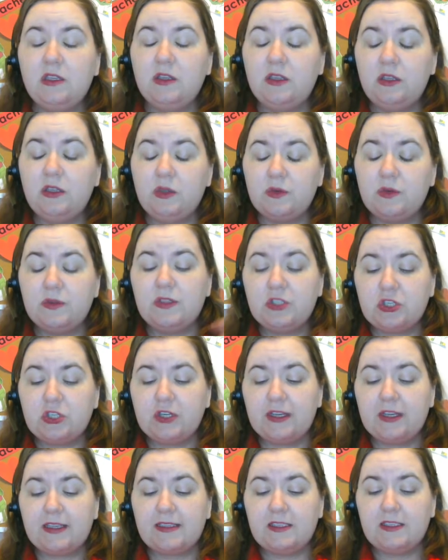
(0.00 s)
use the
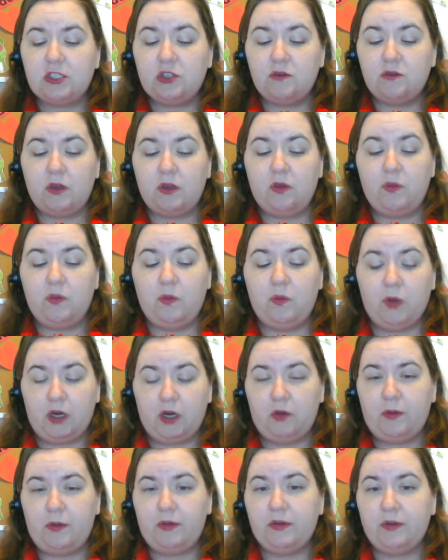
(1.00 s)
tricks that you know
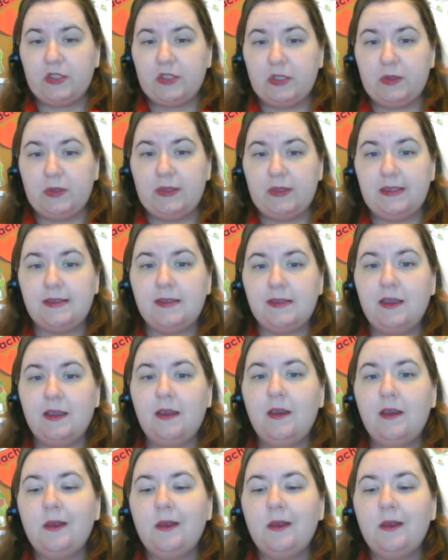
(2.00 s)
work with your students,